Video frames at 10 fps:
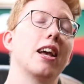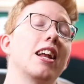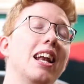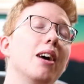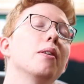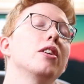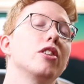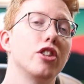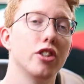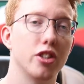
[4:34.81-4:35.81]
It can allow you
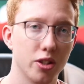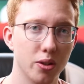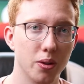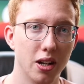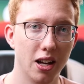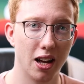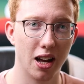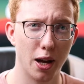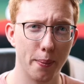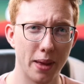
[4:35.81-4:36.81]
to
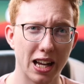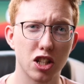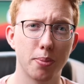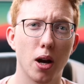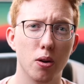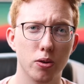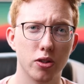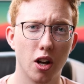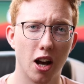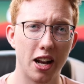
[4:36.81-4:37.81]
expose
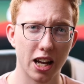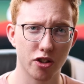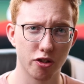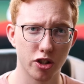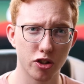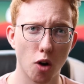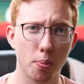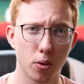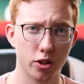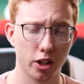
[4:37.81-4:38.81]
an extra
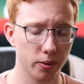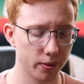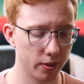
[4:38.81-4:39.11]
stop or two.